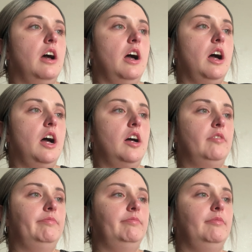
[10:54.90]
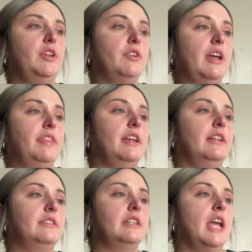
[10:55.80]
Um, you know, I think
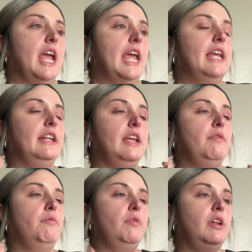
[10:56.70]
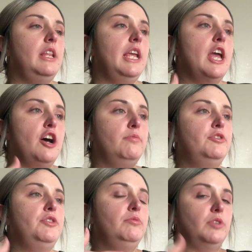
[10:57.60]
it's it, it really
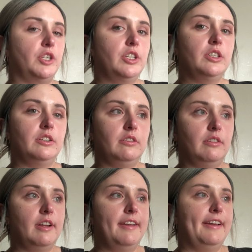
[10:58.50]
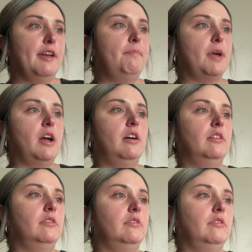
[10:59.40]
helps you learn
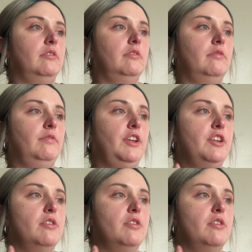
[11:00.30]
about, you